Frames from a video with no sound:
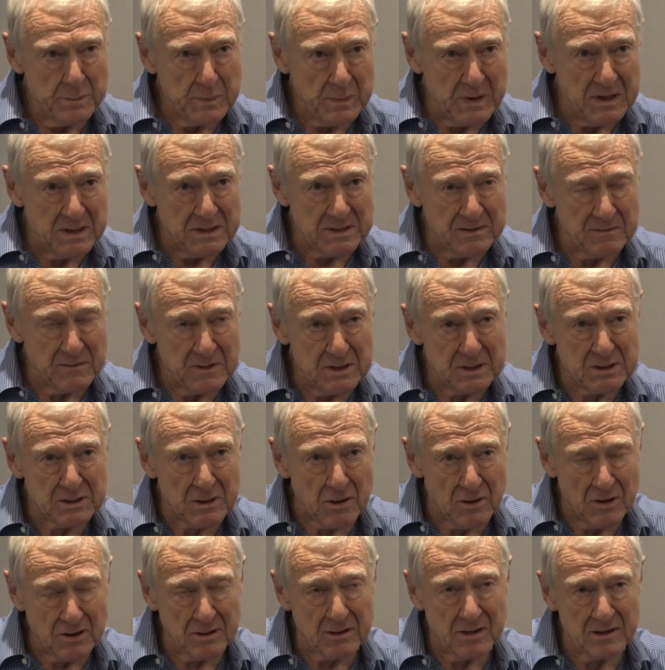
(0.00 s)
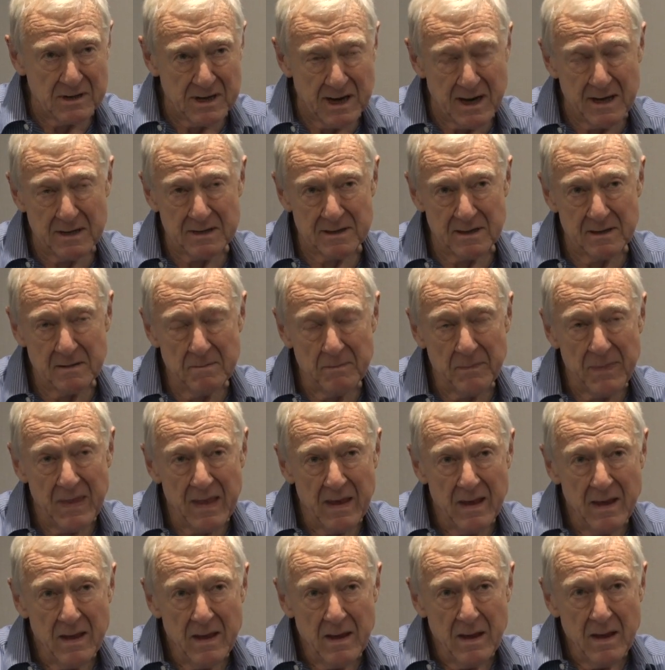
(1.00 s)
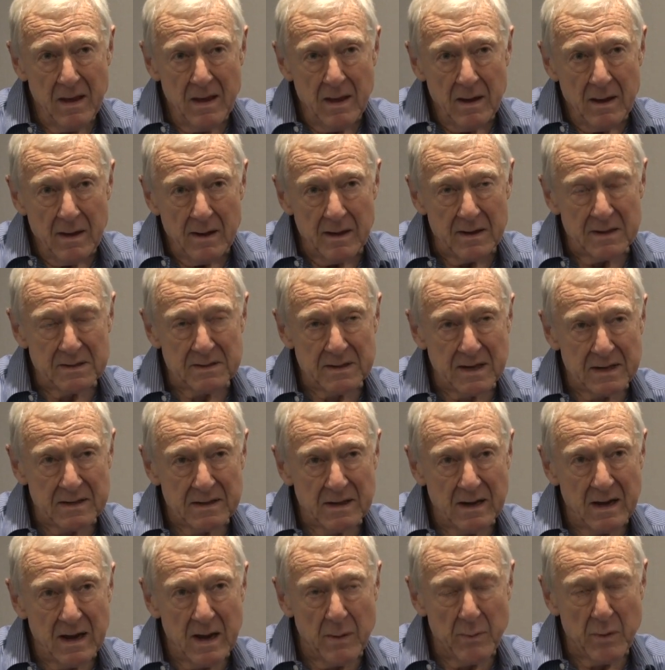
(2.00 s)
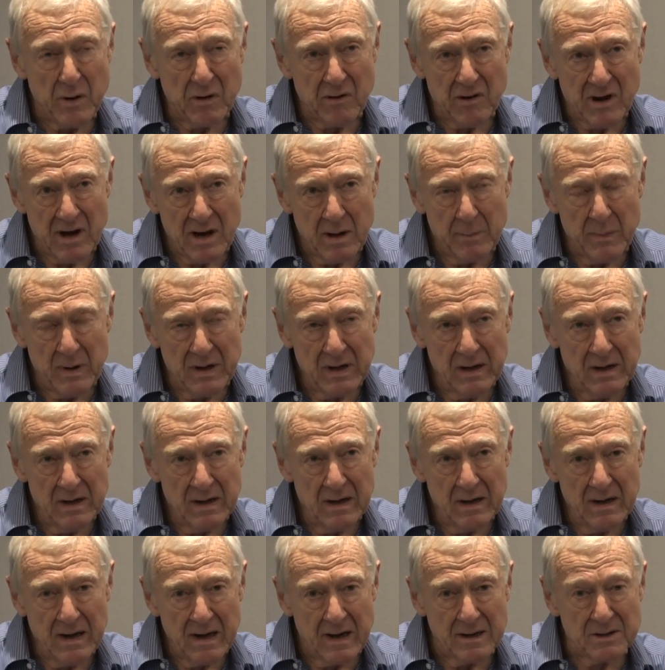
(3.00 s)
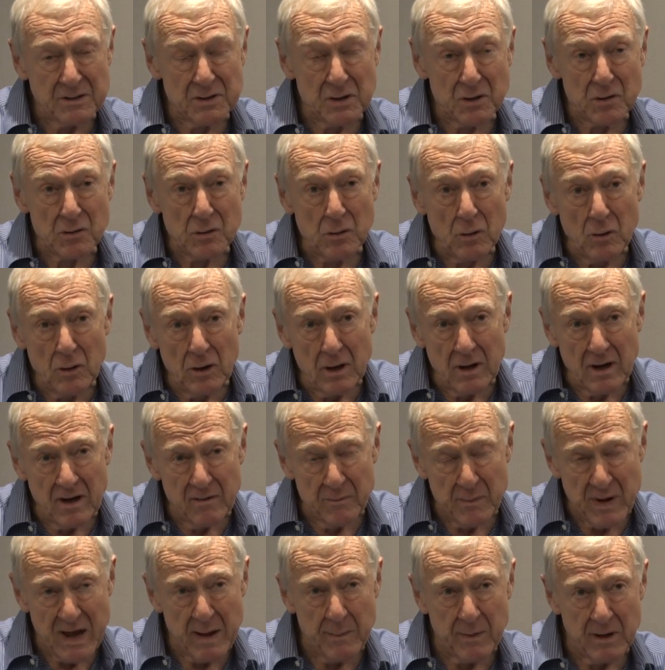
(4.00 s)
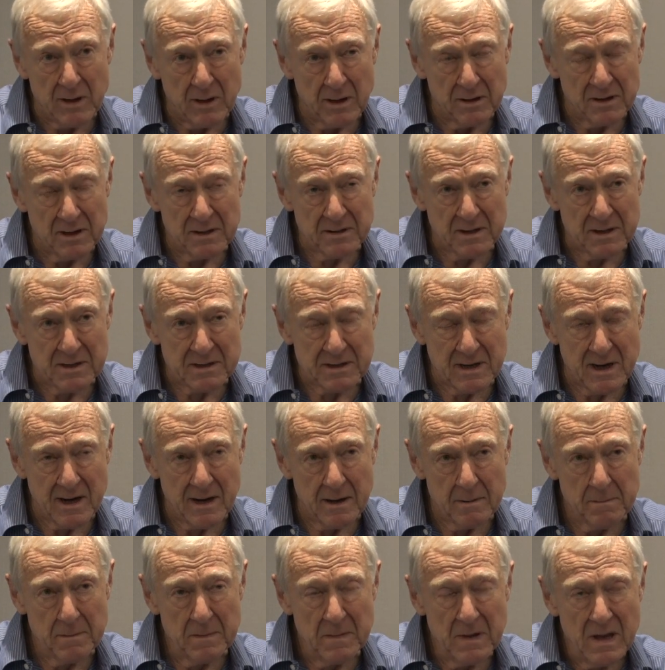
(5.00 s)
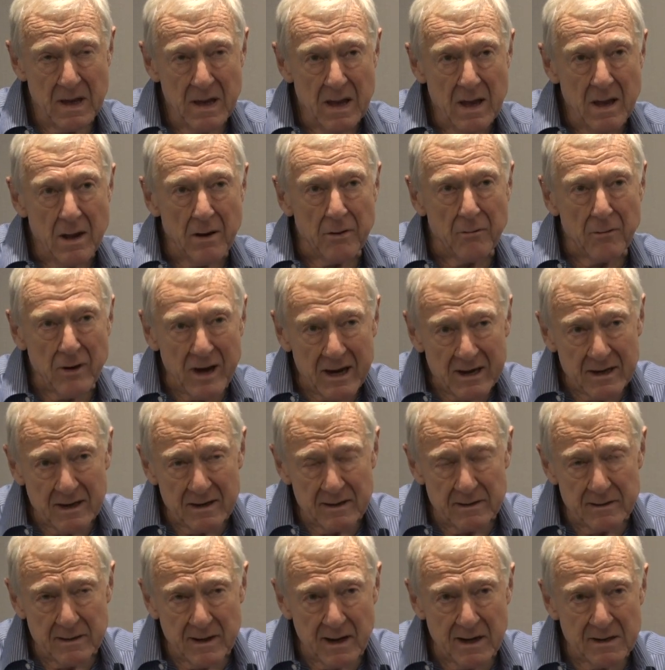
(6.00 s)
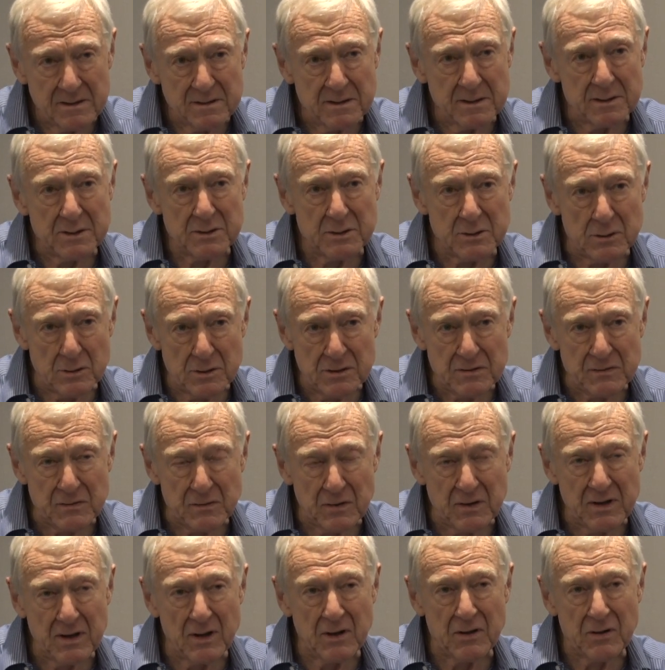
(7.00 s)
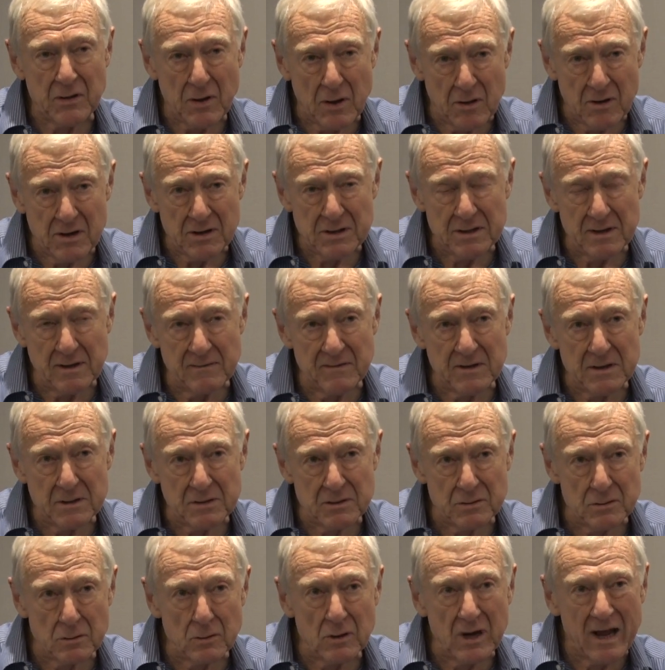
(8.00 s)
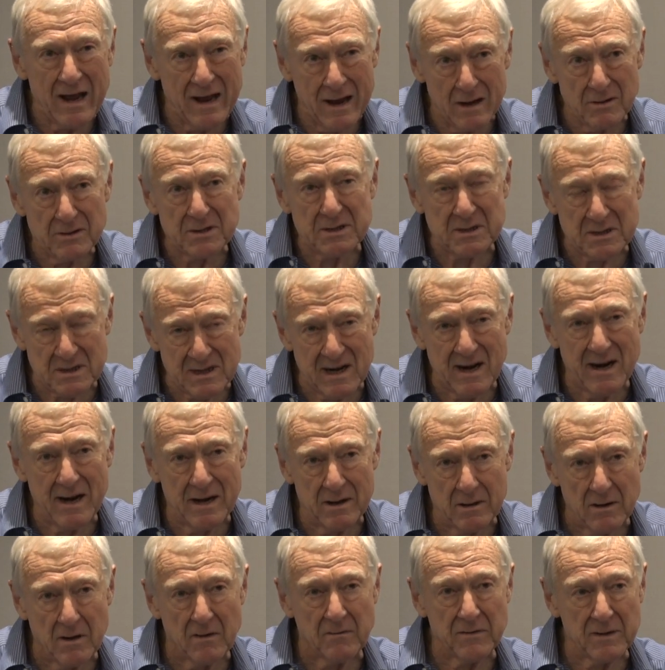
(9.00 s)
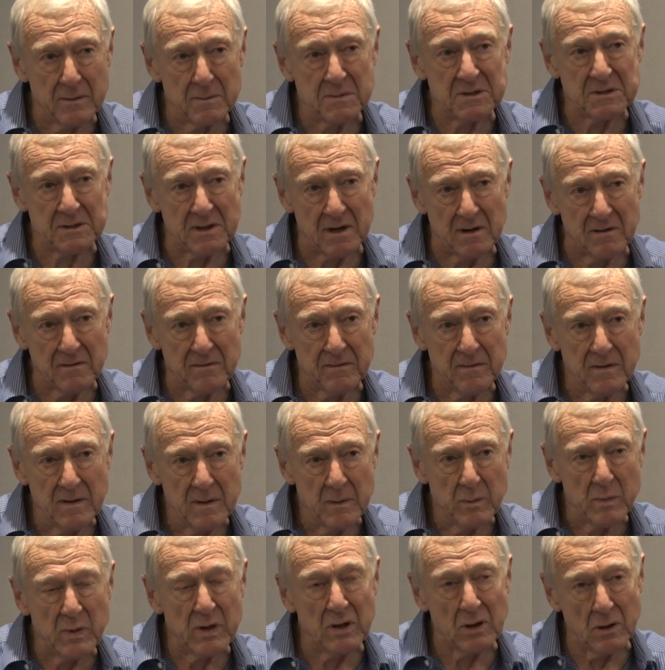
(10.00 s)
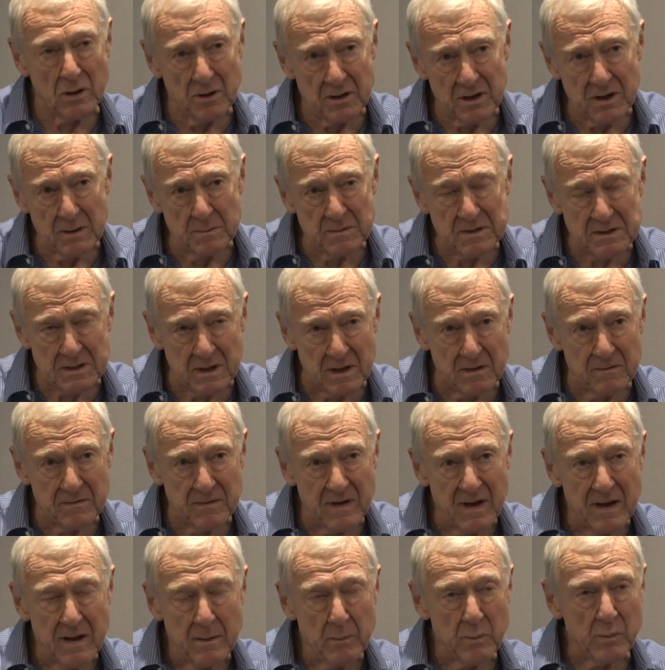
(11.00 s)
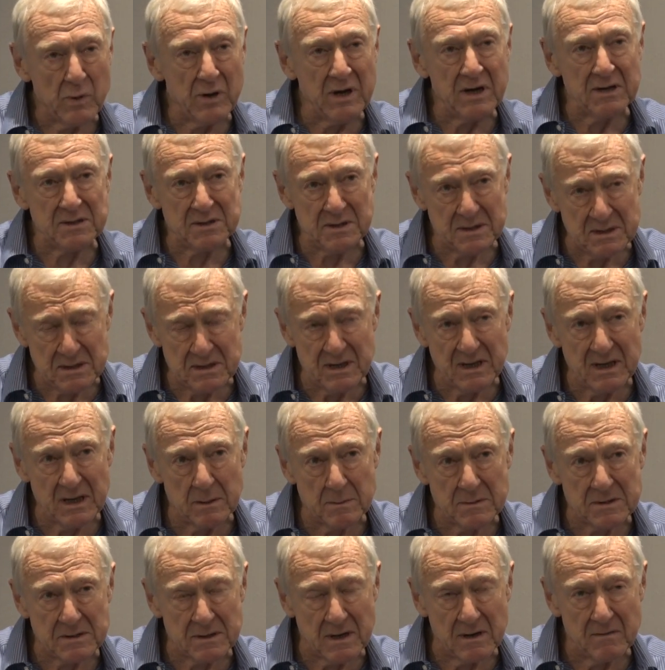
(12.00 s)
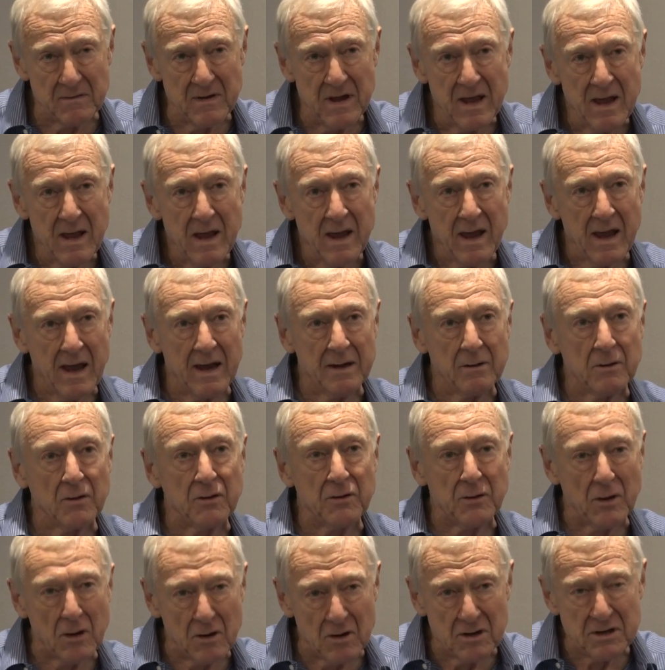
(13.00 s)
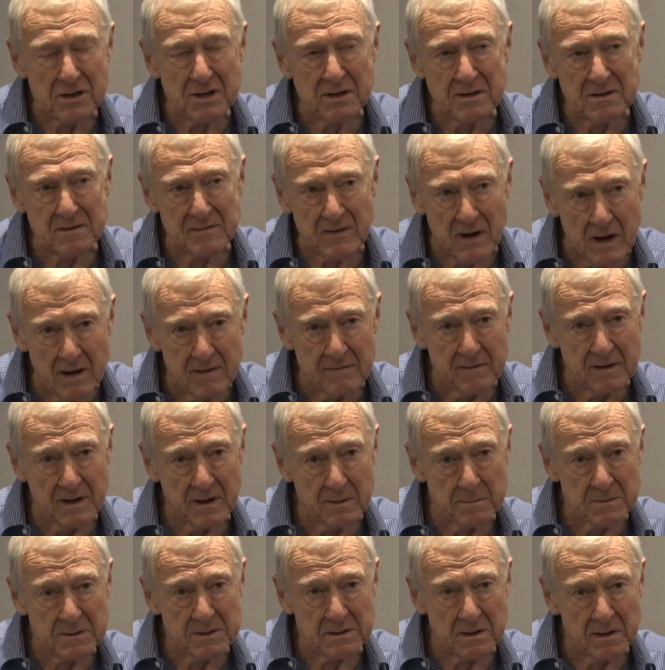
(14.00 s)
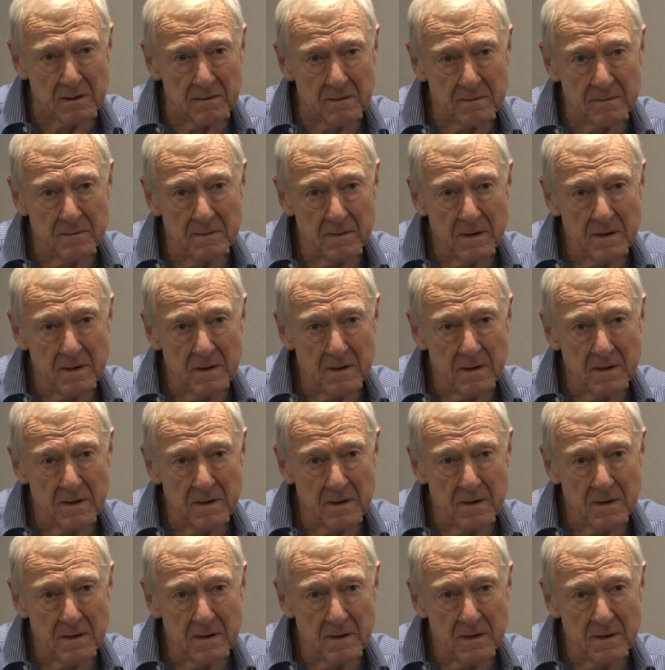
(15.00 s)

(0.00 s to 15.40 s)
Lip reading: piece of historical data is that Hammurabi, as the ruler of Babylon at the time, recognized a source for the authority of his rule outside of himself, beyond himself, pre-existing himself, and authoritative over himself.